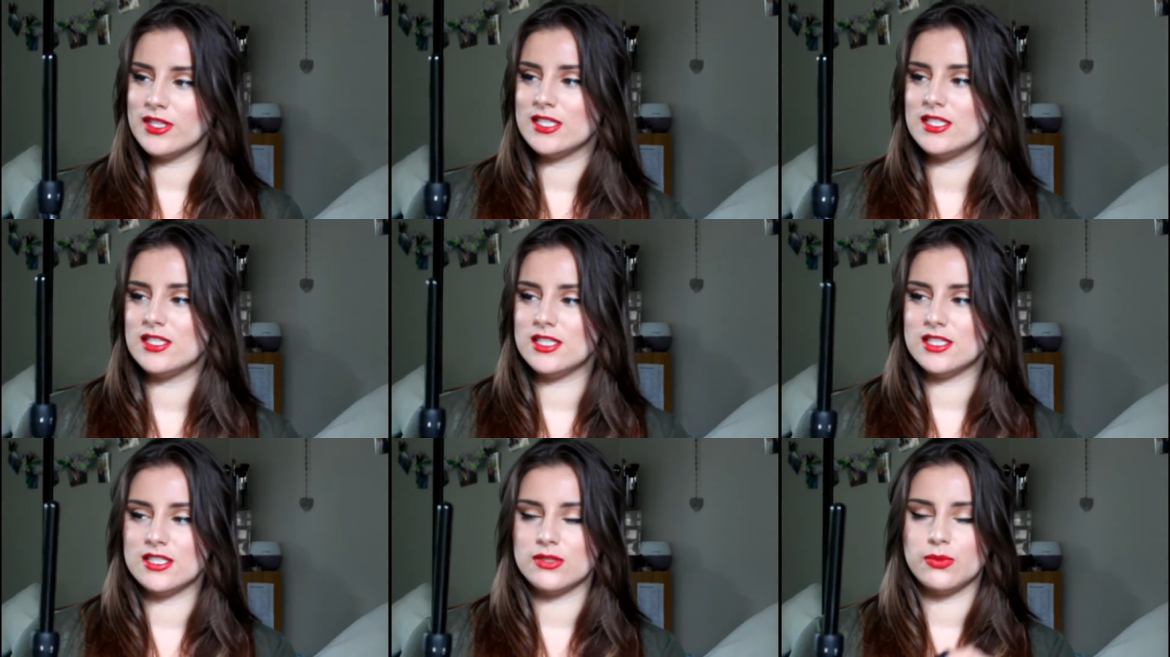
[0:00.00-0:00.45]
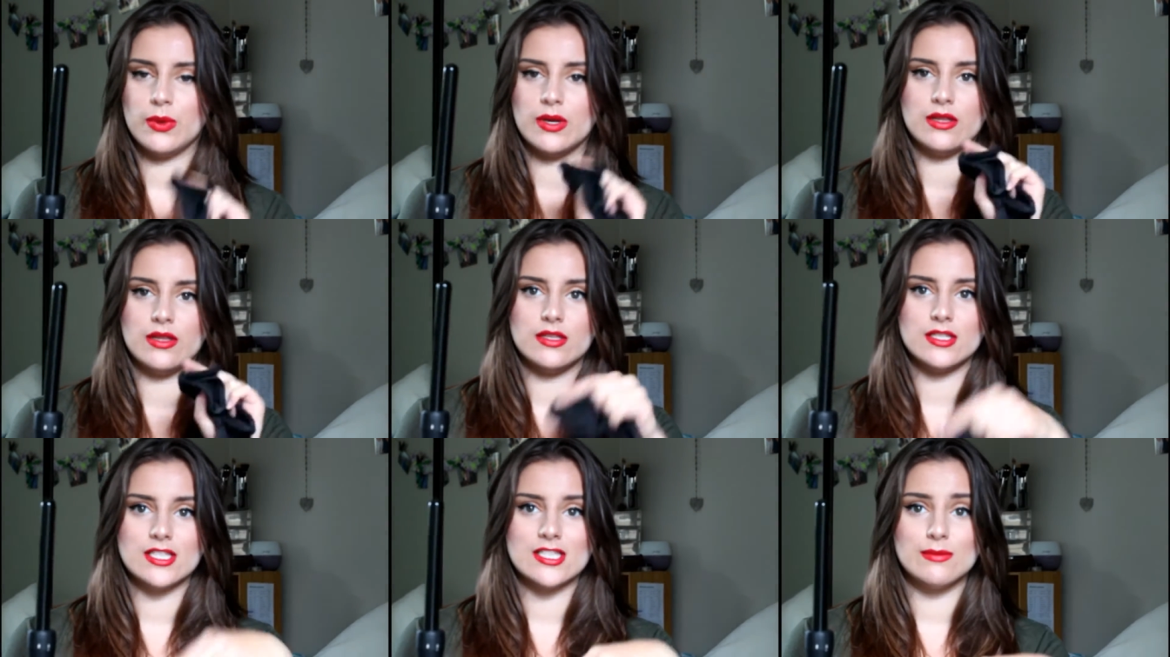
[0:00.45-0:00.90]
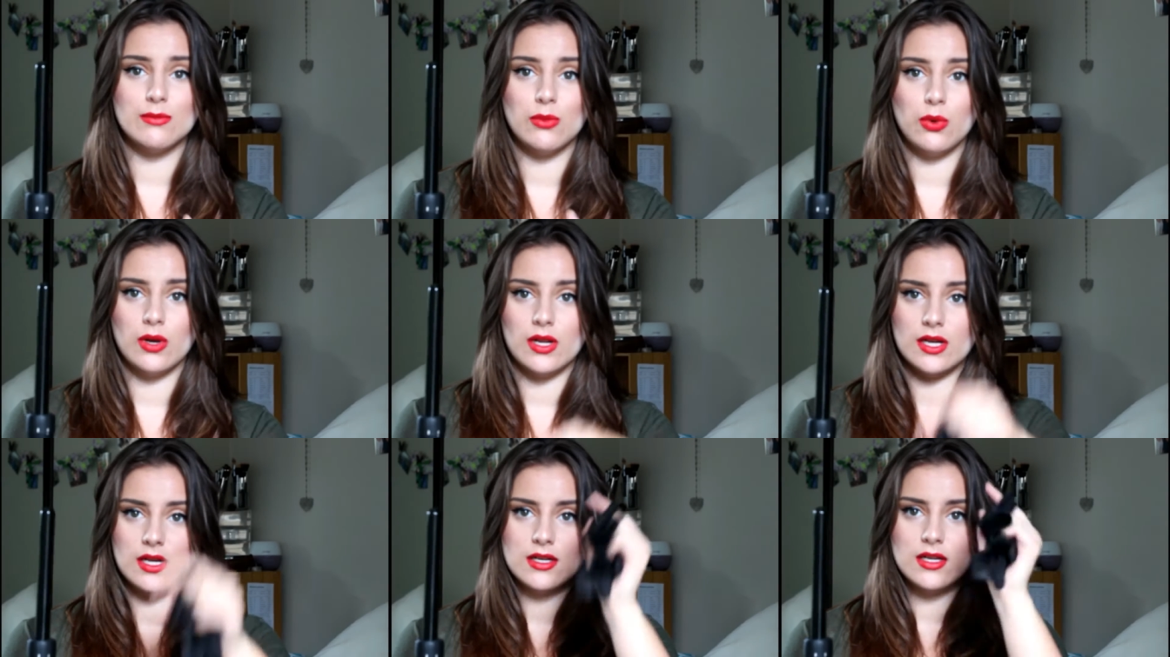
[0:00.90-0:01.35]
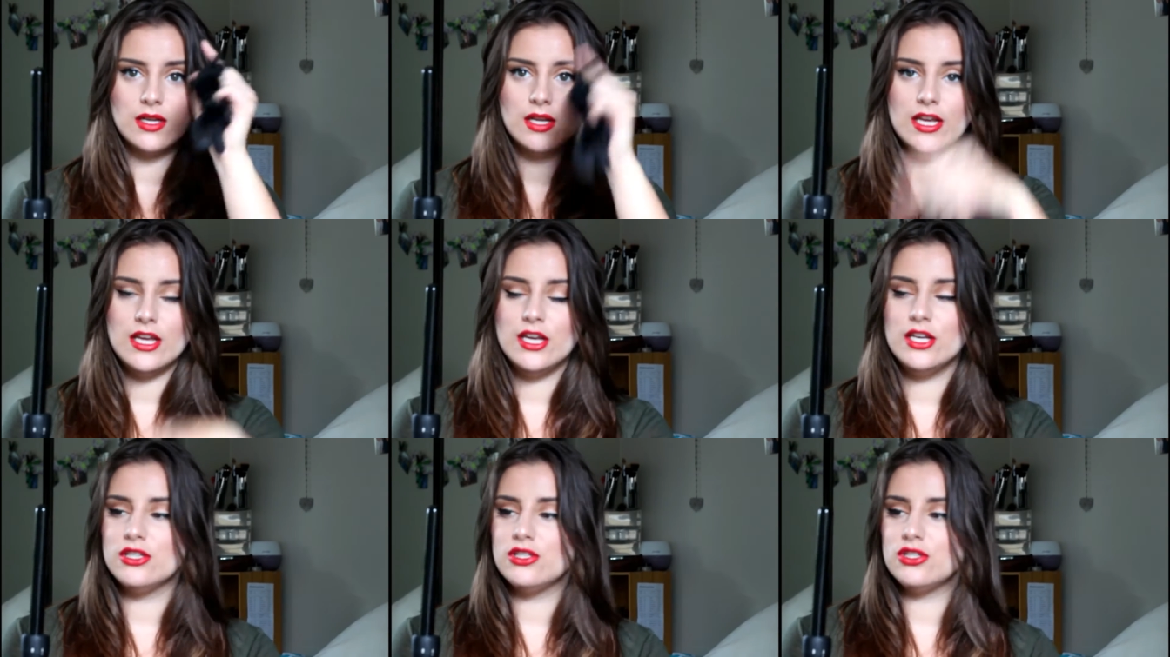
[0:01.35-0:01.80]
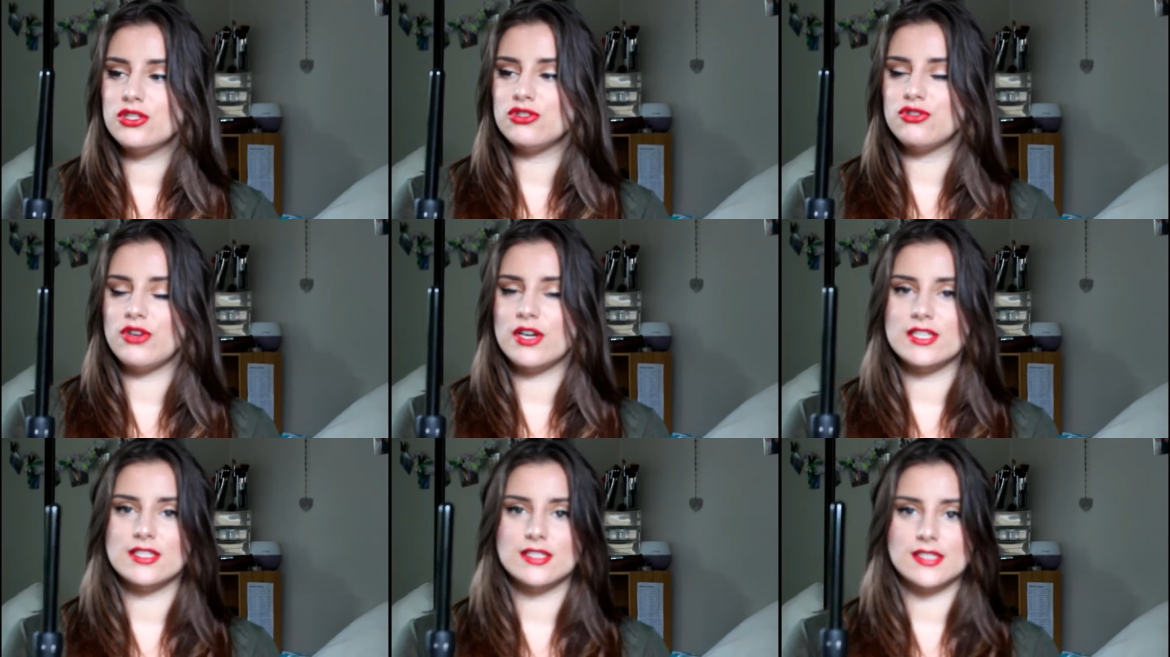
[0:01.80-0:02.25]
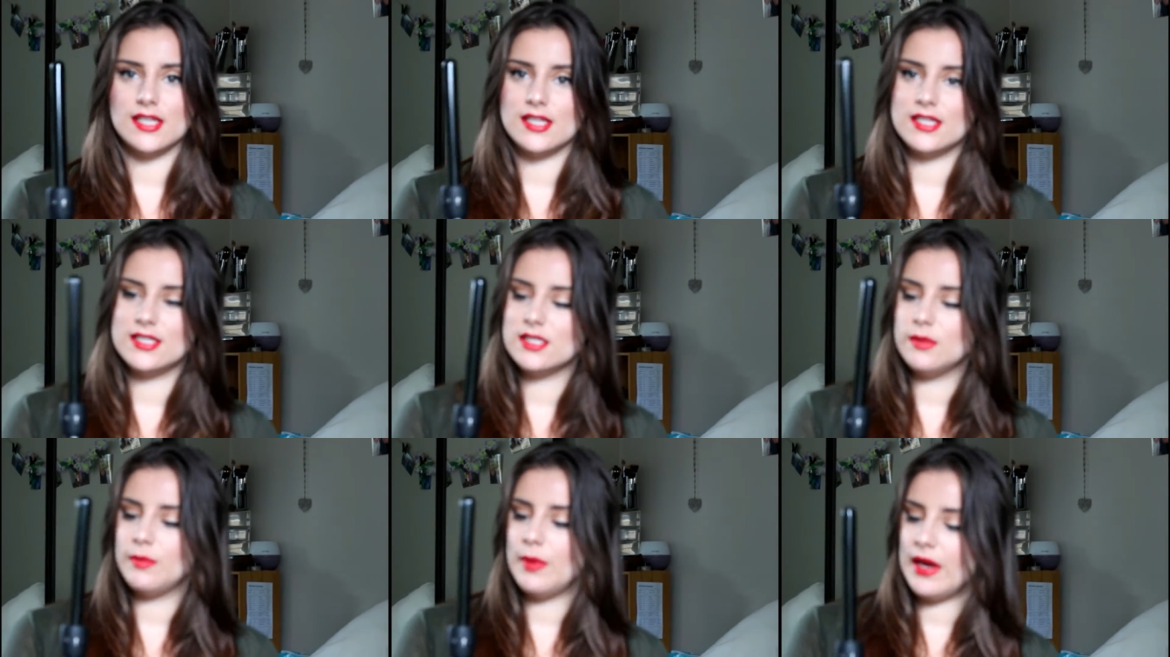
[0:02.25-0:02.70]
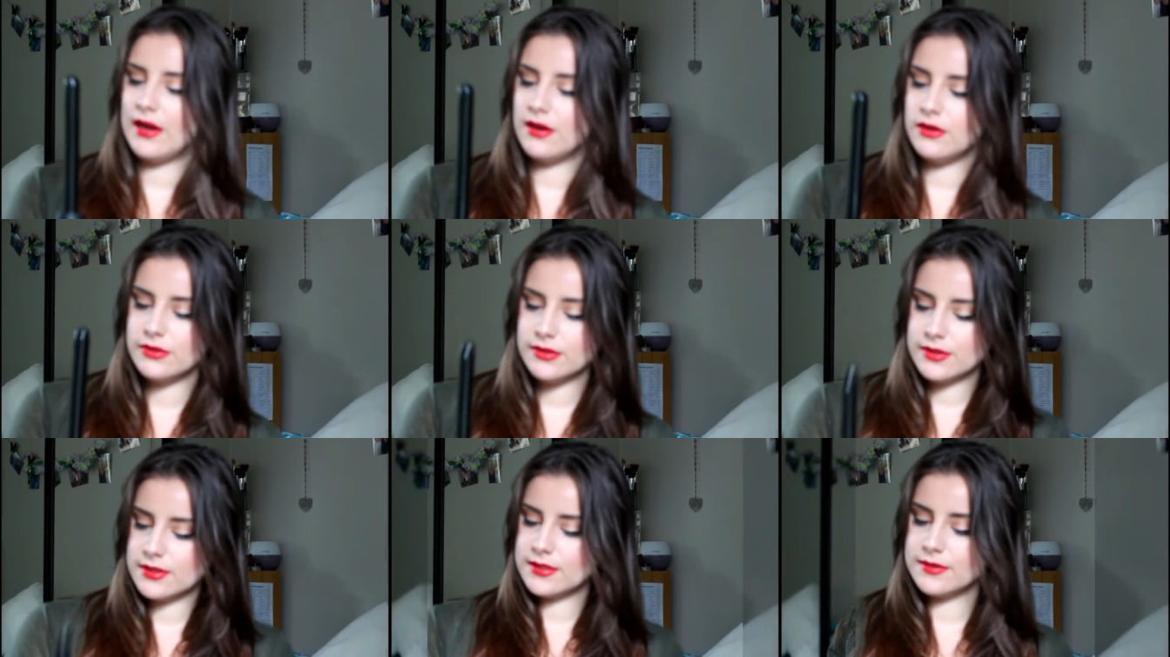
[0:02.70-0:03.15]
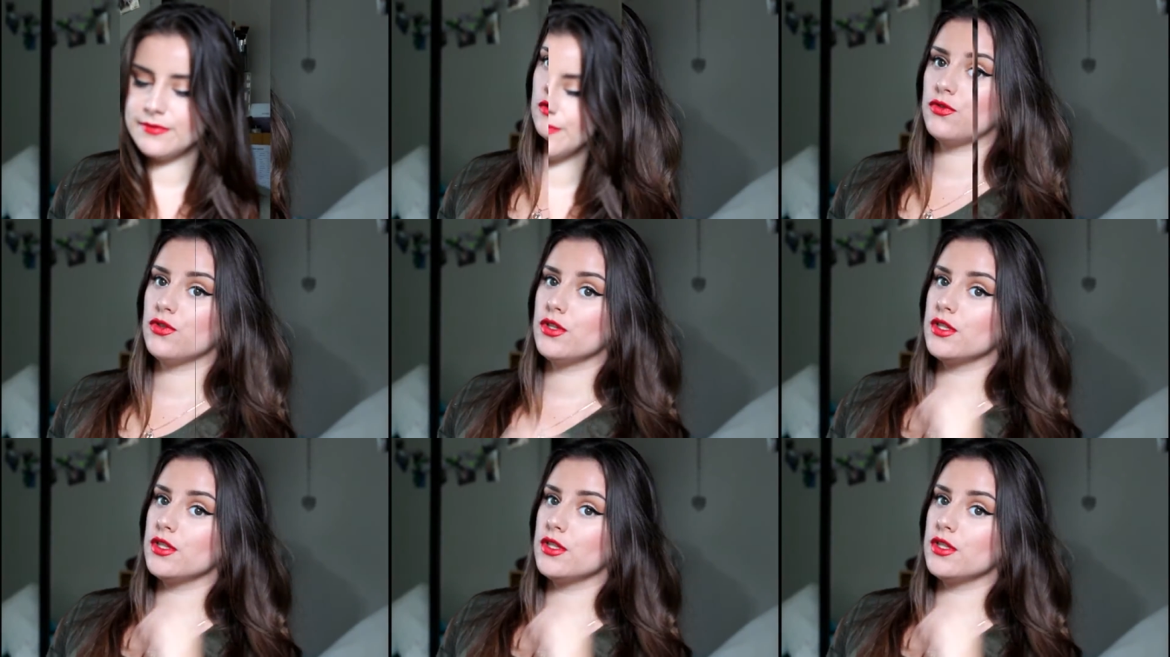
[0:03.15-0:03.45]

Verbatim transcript: This is just one of the smaller straight cylinder barrels.